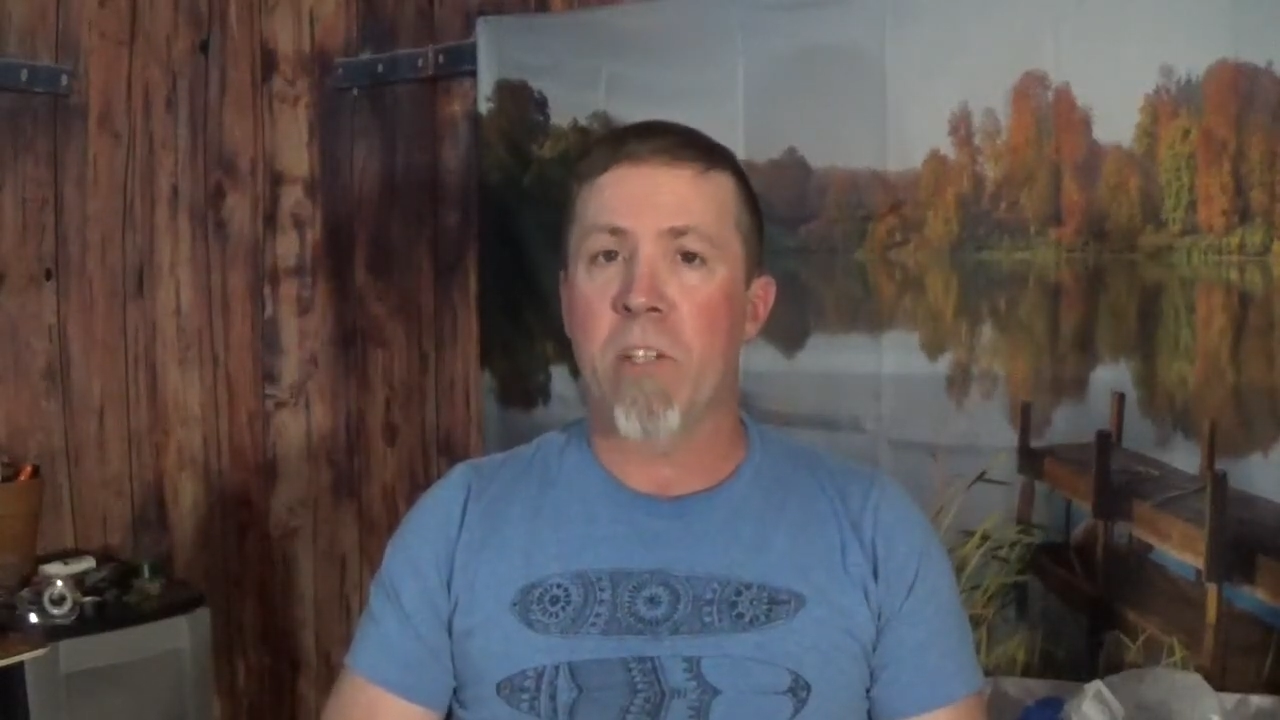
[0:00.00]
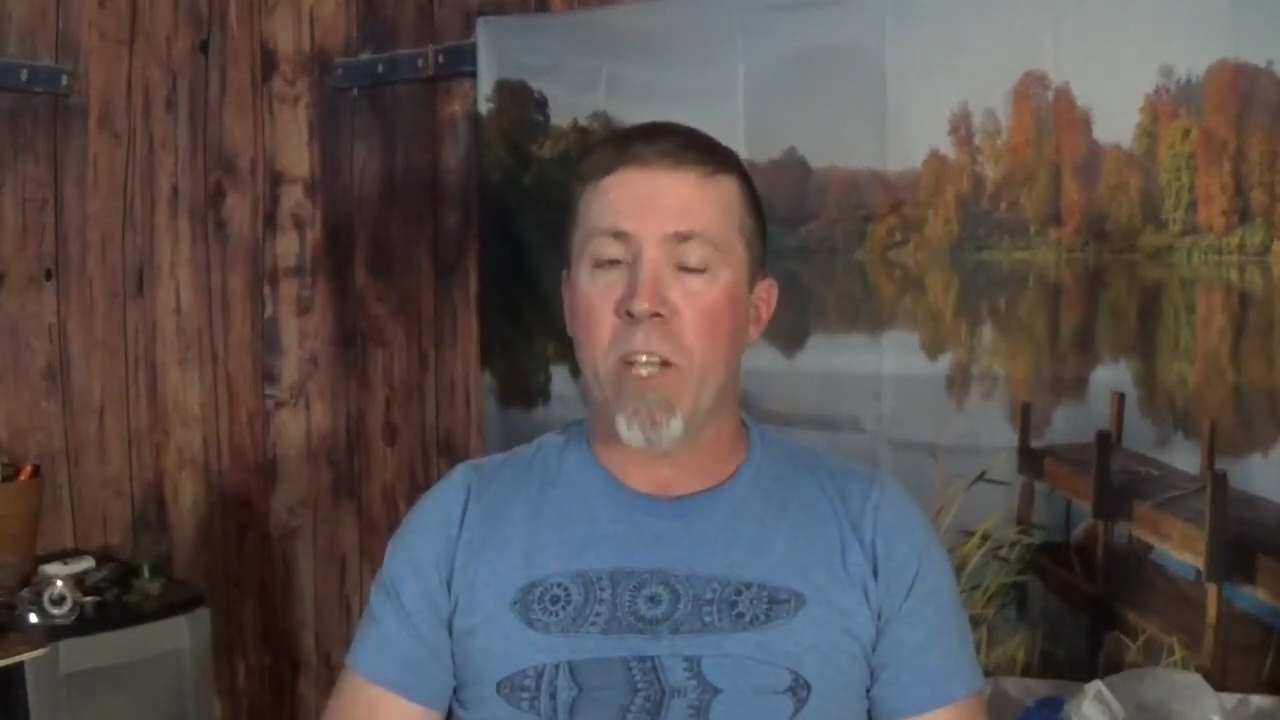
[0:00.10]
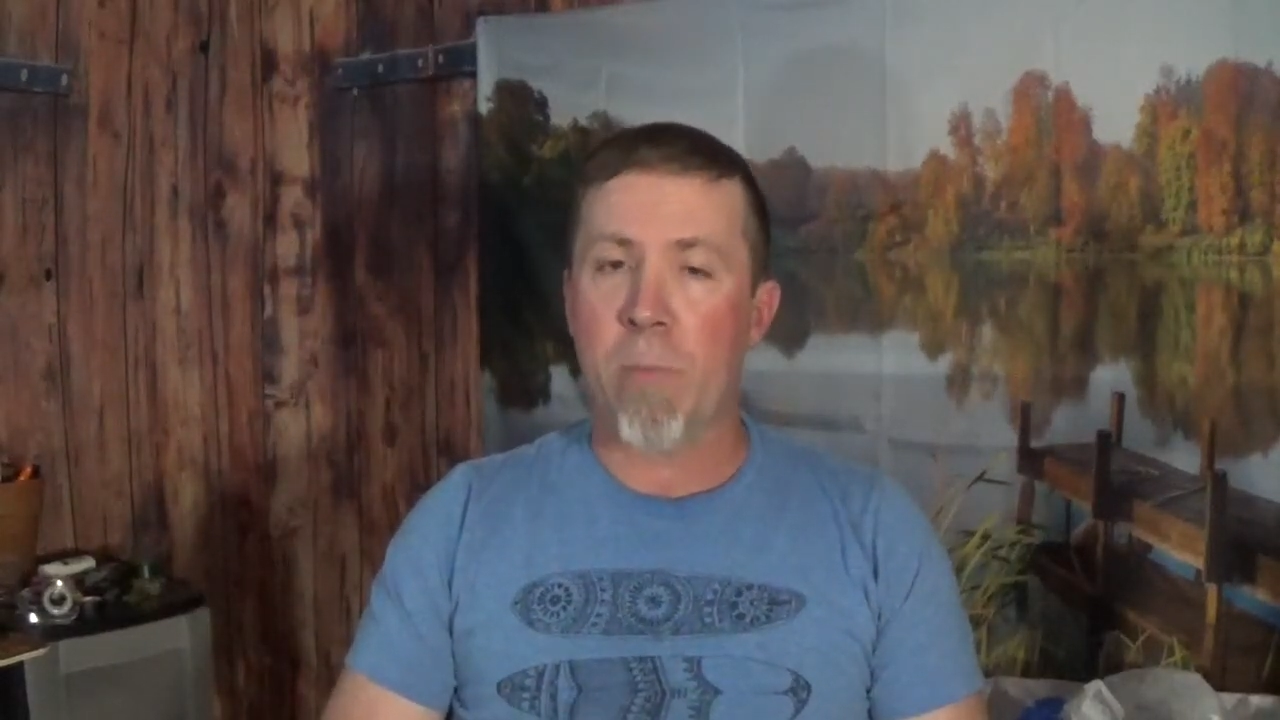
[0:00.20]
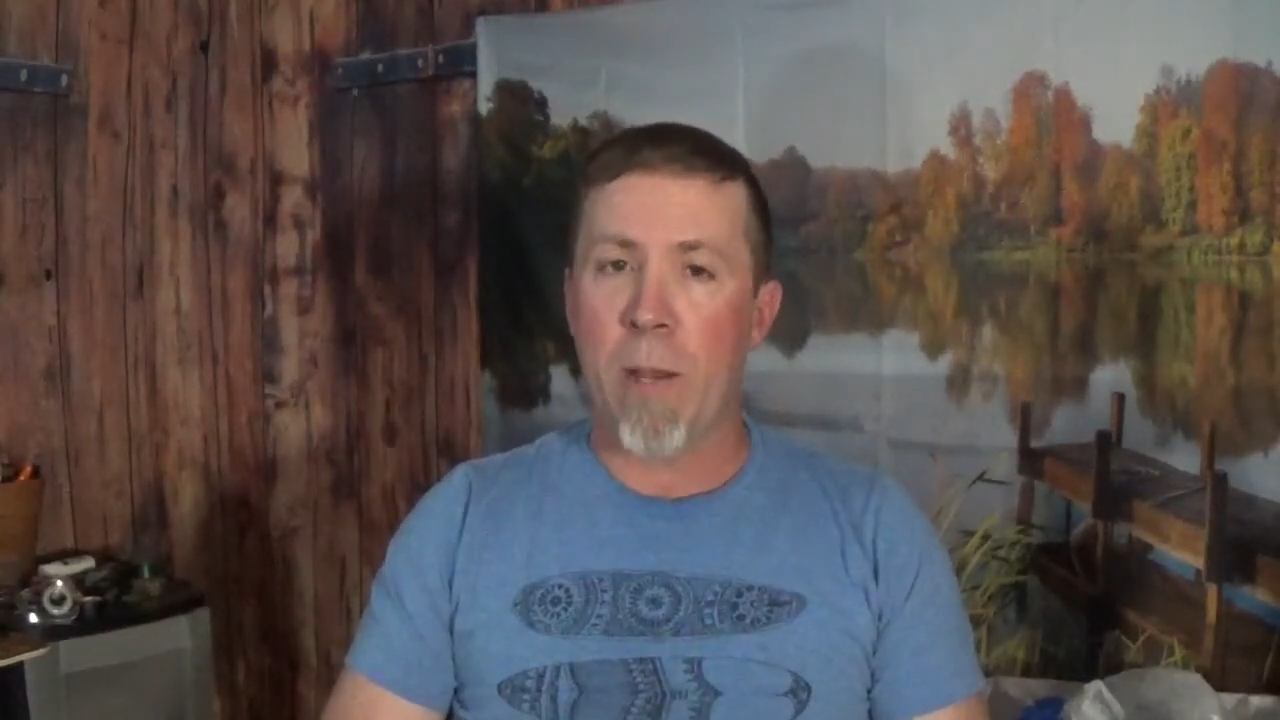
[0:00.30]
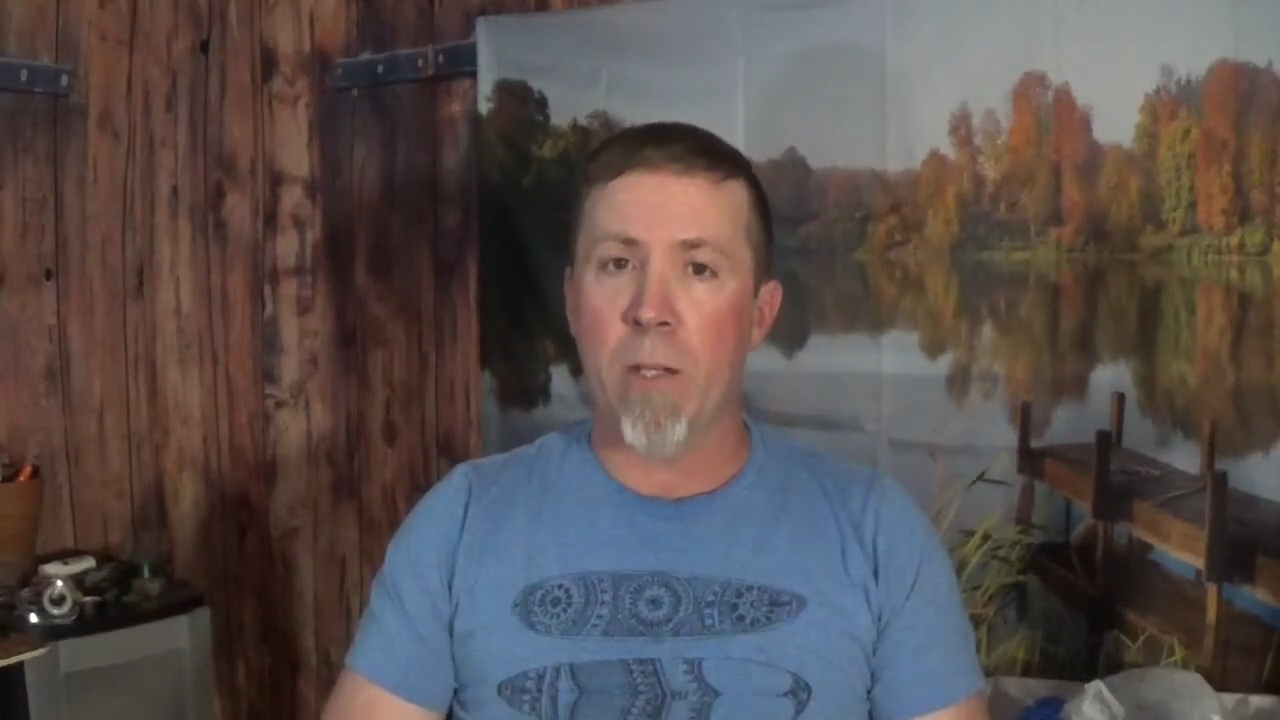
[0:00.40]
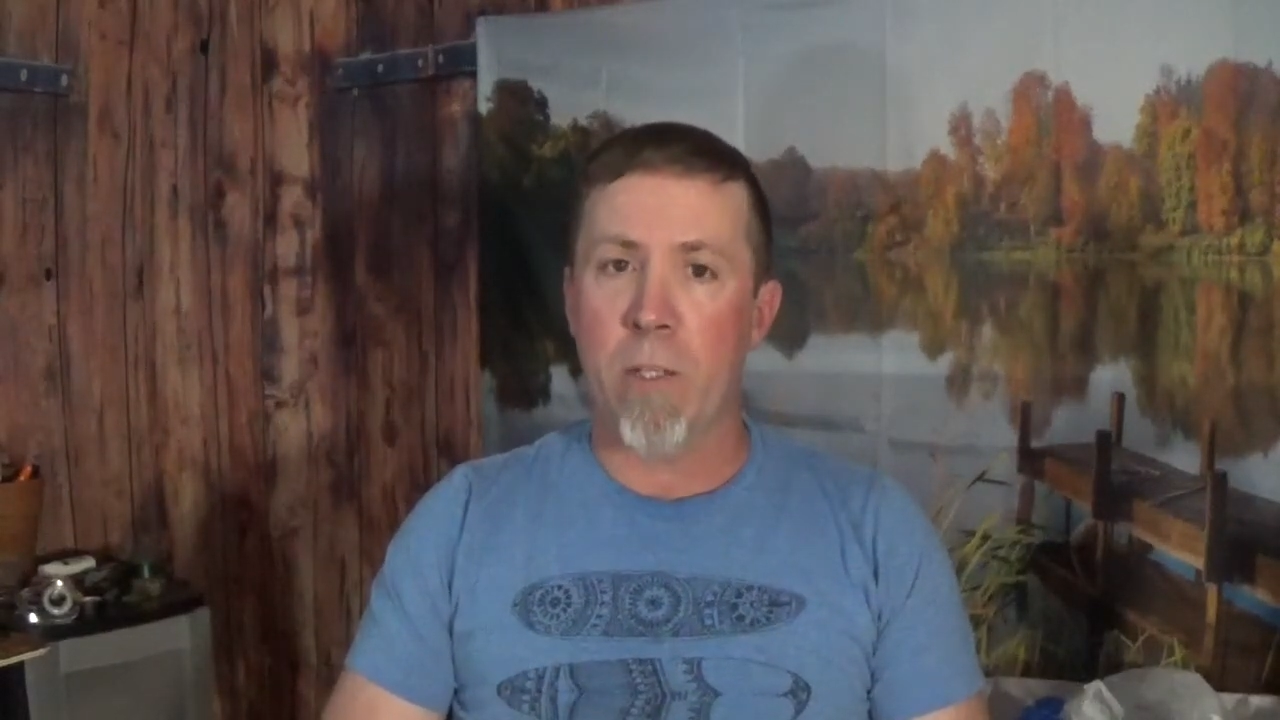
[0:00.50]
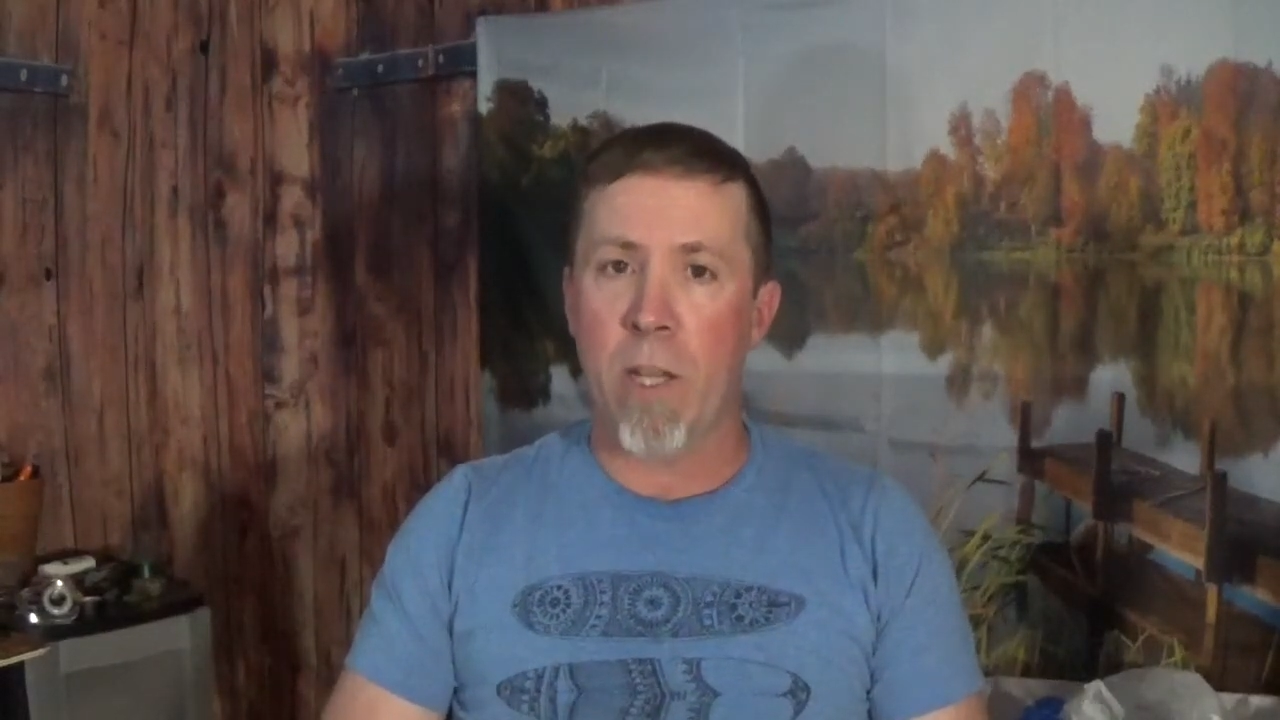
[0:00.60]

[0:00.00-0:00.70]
6-pound